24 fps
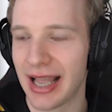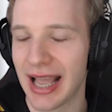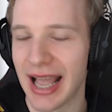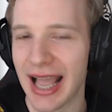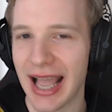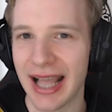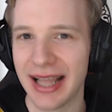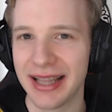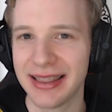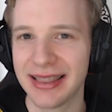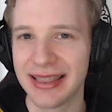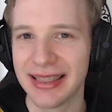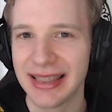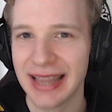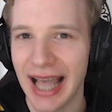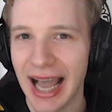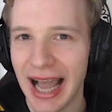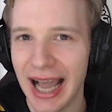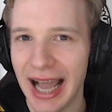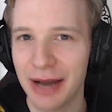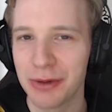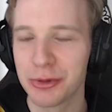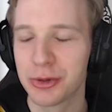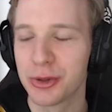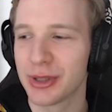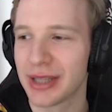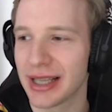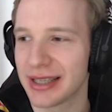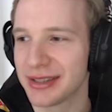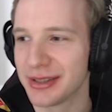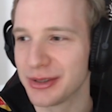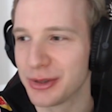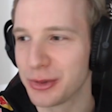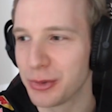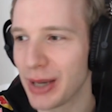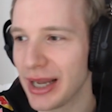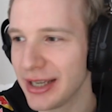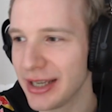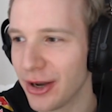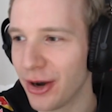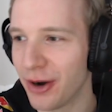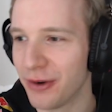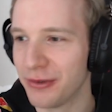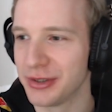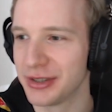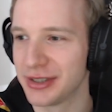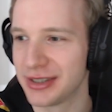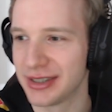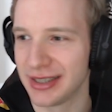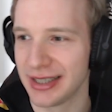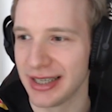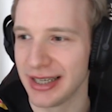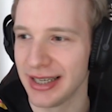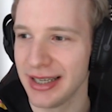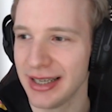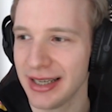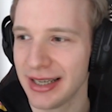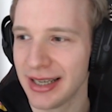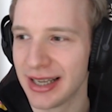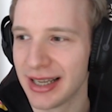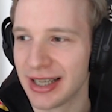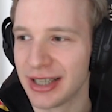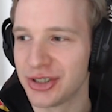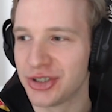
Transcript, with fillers: And now 2020, obviously,